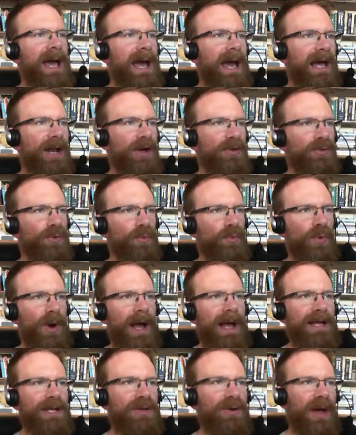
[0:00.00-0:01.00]
on the right you
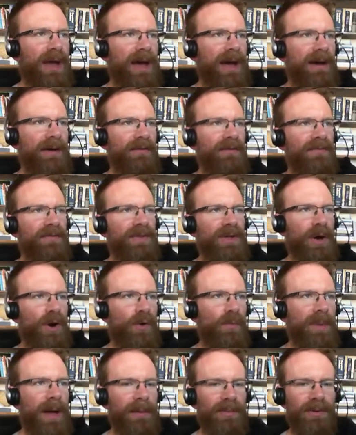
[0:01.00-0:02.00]
have the old
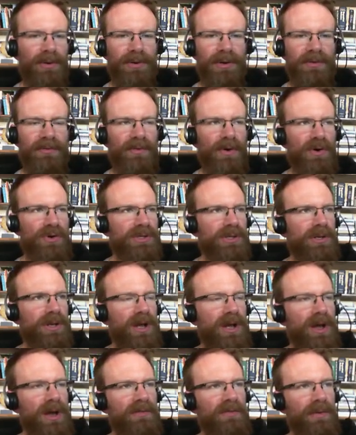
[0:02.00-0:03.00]
Babylonian version
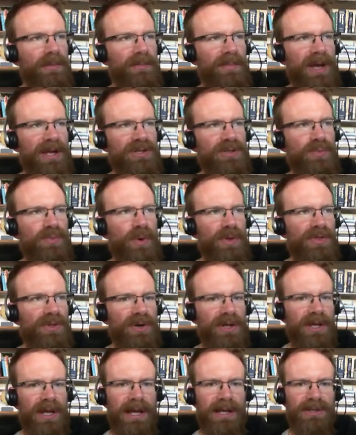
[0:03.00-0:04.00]
from pages 138
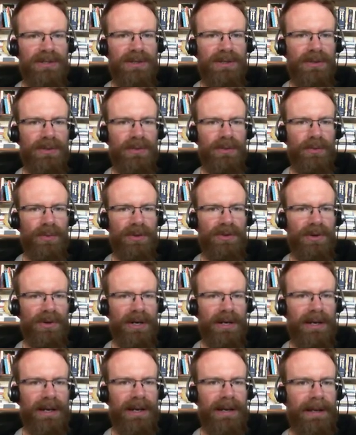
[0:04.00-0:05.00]
to
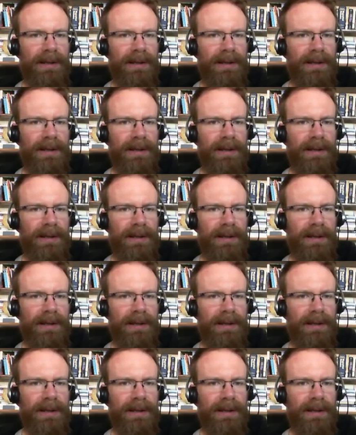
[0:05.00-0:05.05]
139.